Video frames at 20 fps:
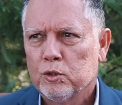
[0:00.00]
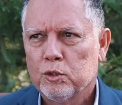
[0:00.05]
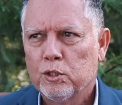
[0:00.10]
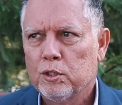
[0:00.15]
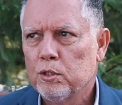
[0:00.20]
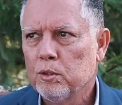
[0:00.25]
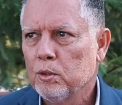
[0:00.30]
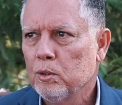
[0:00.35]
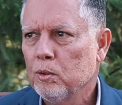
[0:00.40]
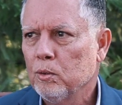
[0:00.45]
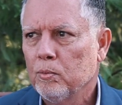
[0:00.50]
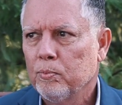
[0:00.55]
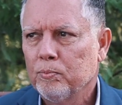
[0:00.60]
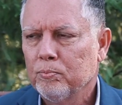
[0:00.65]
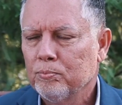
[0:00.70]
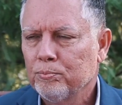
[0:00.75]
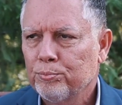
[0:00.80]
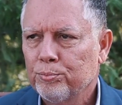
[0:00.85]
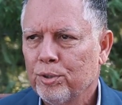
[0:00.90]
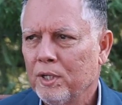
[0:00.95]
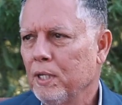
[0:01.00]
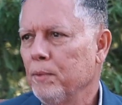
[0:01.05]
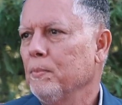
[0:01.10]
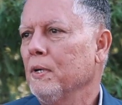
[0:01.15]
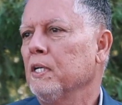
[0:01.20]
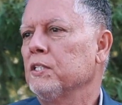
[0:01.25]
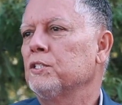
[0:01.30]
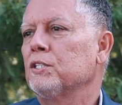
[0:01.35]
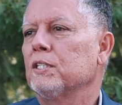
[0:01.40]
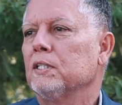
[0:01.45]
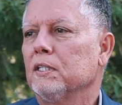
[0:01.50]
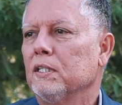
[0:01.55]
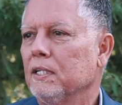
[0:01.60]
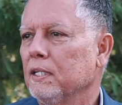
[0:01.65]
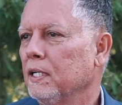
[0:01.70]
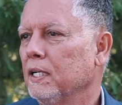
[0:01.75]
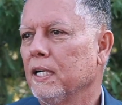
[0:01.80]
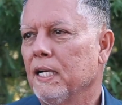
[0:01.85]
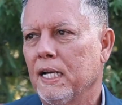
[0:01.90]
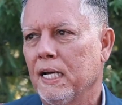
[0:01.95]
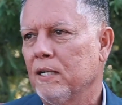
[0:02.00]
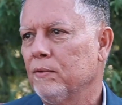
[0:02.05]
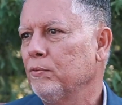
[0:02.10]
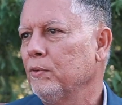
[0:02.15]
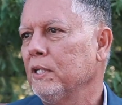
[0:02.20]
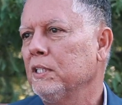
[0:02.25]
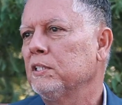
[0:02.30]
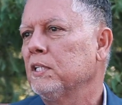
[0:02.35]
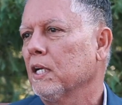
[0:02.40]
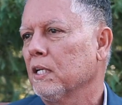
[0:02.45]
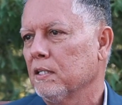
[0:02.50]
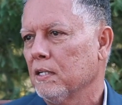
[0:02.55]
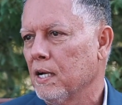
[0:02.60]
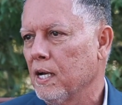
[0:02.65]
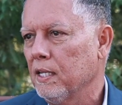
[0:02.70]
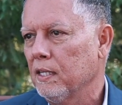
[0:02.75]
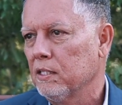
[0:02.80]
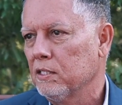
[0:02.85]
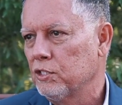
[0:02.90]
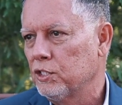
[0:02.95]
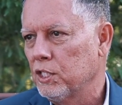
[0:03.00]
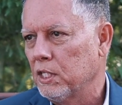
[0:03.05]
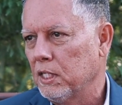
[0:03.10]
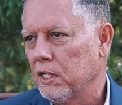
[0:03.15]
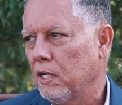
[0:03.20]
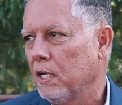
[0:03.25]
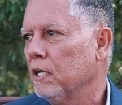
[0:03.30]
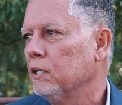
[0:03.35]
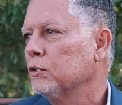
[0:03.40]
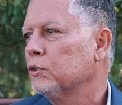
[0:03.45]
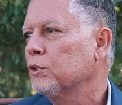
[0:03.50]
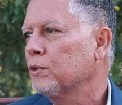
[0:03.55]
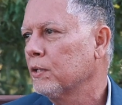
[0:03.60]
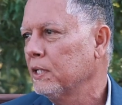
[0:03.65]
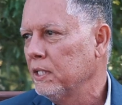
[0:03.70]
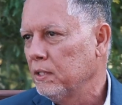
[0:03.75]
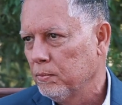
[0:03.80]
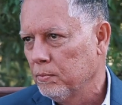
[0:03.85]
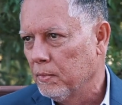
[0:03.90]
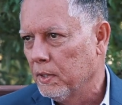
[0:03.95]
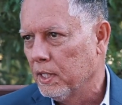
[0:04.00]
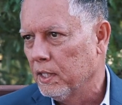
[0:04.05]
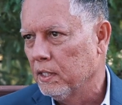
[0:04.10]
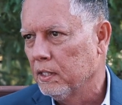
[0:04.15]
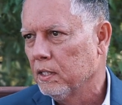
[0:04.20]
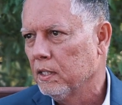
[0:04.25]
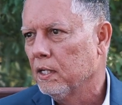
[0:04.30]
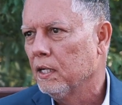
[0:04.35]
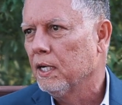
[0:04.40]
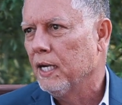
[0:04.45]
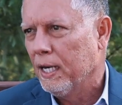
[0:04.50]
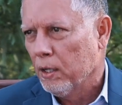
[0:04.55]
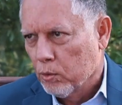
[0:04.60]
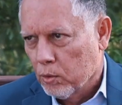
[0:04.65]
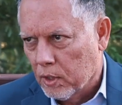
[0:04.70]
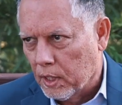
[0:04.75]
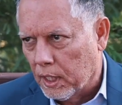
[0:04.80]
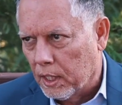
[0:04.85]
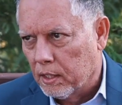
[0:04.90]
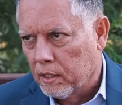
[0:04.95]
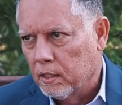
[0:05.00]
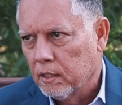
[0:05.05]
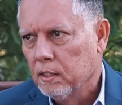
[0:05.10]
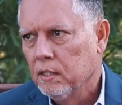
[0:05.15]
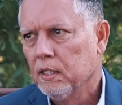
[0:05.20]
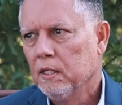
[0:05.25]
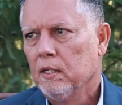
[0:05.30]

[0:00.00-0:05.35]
to pretty much every technology and treatment out there.